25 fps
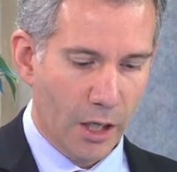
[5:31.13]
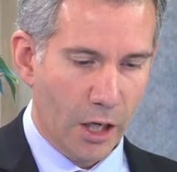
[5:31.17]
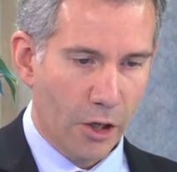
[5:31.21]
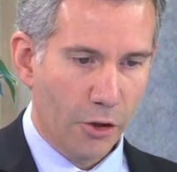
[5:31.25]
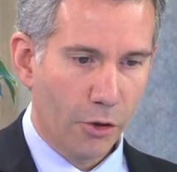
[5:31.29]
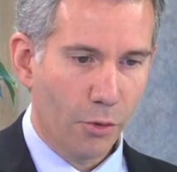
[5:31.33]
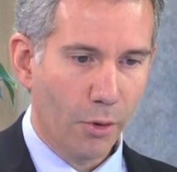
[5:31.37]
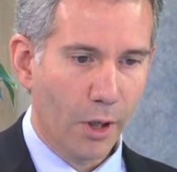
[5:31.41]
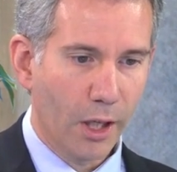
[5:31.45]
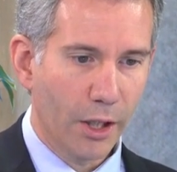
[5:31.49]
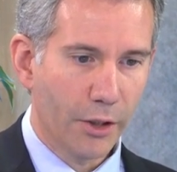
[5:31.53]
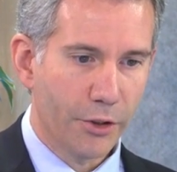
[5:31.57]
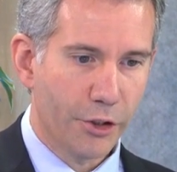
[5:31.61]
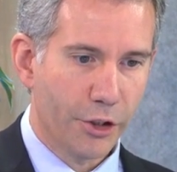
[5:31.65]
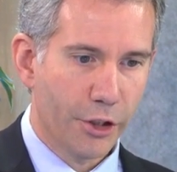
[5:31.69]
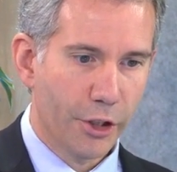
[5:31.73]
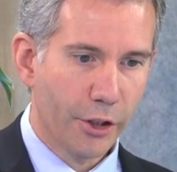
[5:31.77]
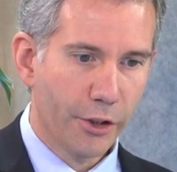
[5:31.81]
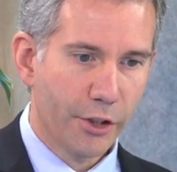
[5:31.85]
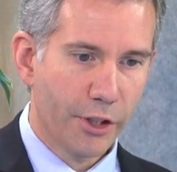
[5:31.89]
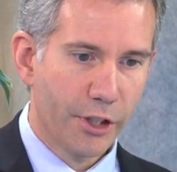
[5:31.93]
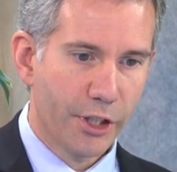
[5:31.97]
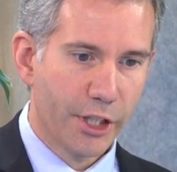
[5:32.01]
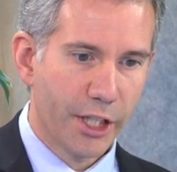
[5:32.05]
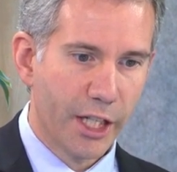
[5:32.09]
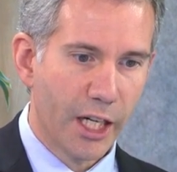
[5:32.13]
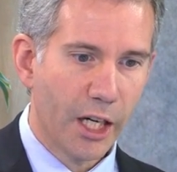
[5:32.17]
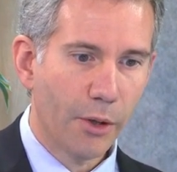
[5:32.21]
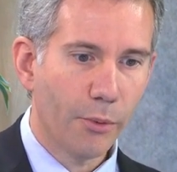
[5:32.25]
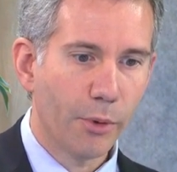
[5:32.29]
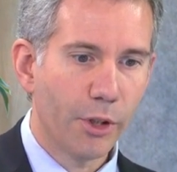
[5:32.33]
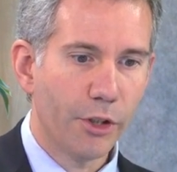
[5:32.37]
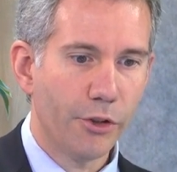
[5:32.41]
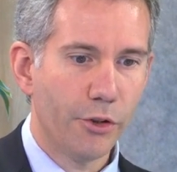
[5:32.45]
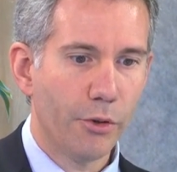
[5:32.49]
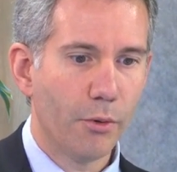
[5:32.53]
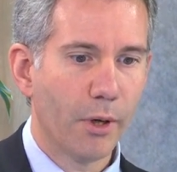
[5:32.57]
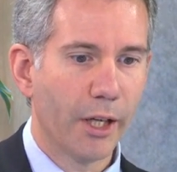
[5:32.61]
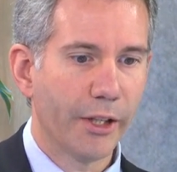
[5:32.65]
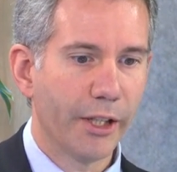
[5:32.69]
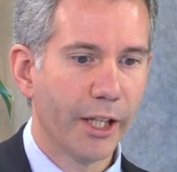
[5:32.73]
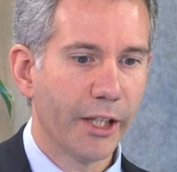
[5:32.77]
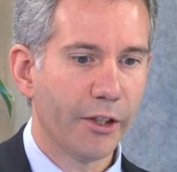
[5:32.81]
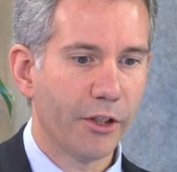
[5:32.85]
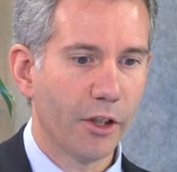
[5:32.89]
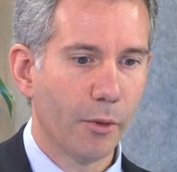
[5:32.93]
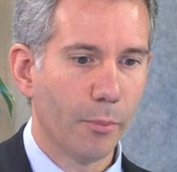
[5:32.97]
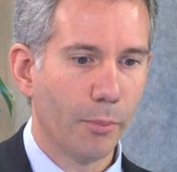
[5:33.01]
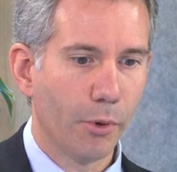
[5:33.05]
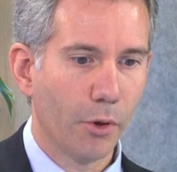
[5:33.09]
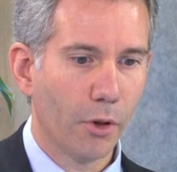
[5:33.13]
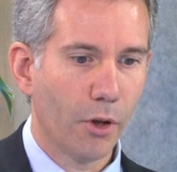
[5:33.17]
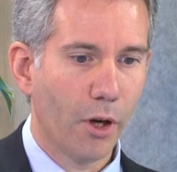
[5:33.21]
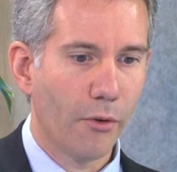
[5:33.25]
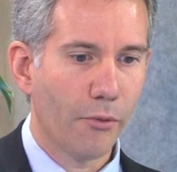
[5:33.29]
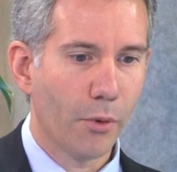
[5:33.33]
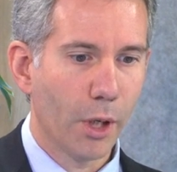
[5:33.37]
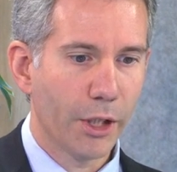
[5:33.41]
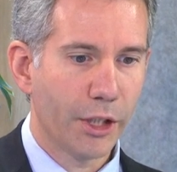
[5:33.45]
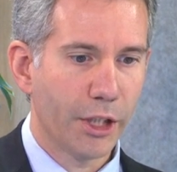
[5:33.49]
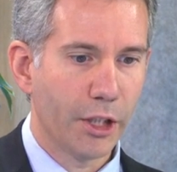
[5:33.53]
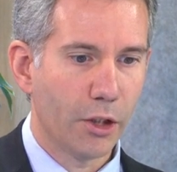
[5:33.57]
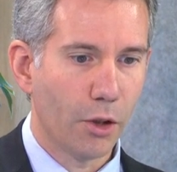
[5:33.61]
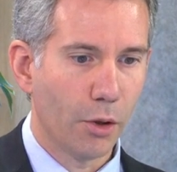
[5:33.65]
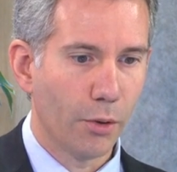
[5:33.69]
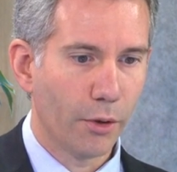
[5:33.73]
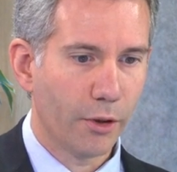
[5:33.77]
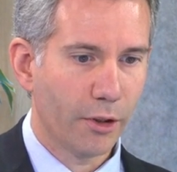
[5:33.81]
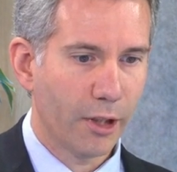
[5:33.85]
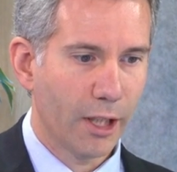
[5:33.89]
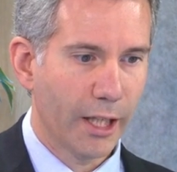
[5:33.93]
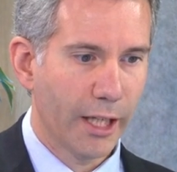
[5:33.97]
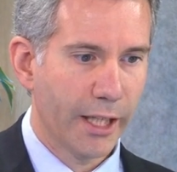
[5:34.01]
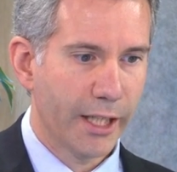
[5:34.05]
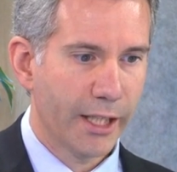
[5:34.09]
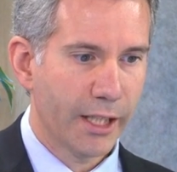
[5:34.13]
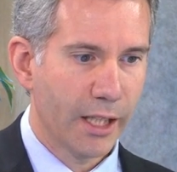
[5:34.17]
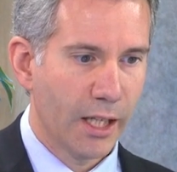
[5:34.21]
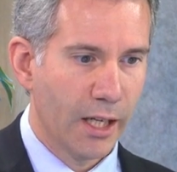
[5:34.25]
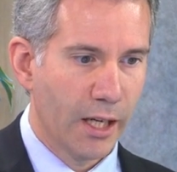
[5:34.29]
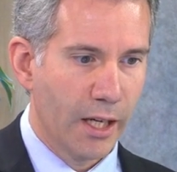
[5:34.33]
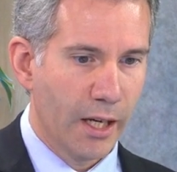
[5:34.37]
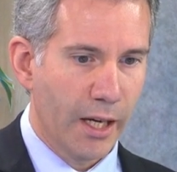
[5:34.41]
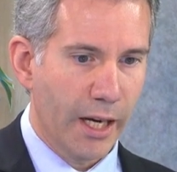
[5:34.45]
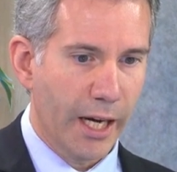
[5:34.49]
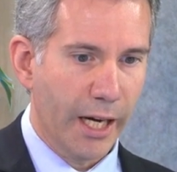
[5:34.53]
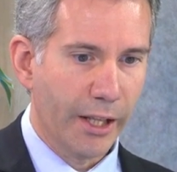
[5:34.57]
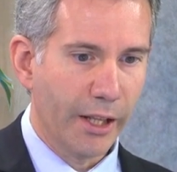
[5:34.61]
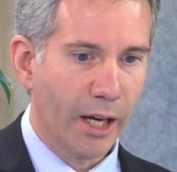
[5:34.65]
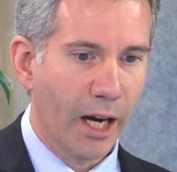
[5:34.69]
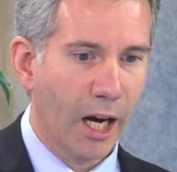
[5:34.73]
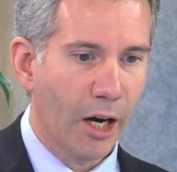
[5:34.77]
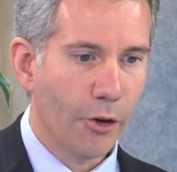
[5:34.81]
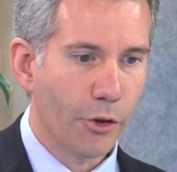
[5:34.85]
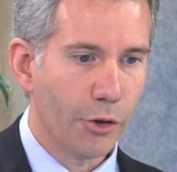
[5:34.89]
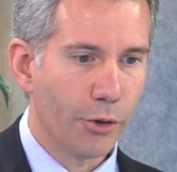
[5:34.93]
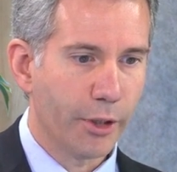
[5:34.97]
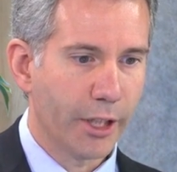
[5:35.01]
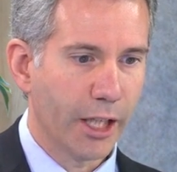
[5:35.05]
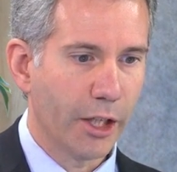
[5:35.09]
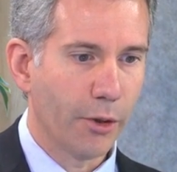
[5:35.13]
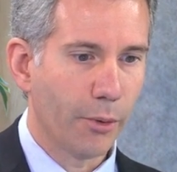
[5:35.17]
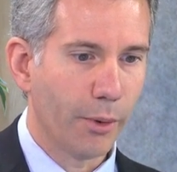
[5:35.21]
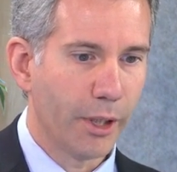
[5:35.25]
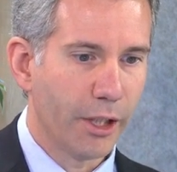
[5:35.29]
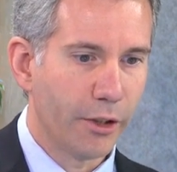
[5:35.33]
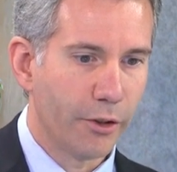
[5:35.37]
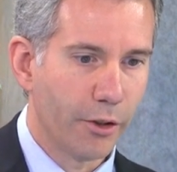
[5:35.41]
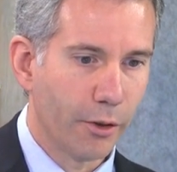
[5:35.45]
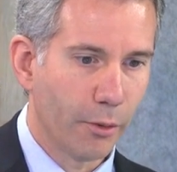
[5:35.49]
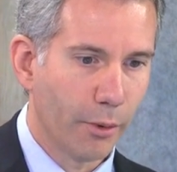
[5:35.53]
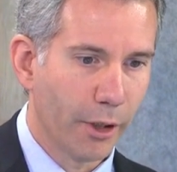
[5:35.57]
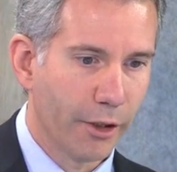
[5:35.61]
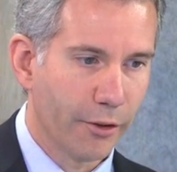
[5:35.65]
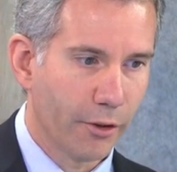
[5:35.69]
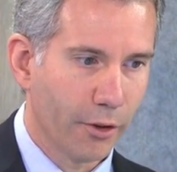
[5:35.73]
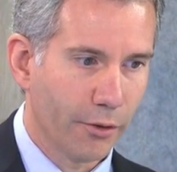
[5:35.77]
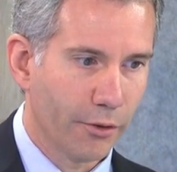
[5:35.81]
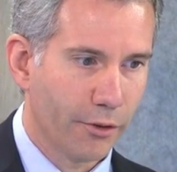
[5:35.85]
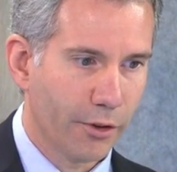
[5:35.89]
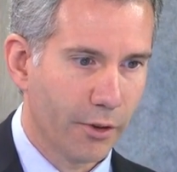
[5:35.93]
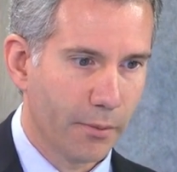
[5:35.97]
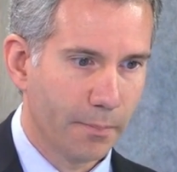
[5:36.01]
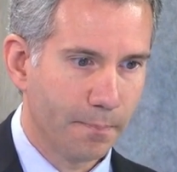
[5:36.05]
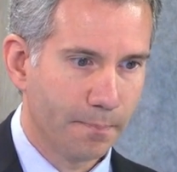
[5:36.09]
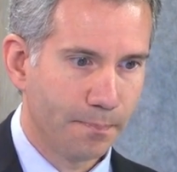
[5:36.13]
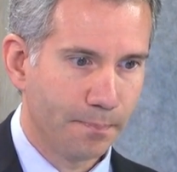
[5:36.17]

So I'll just share with you an example of what it looks like and how you can read the results.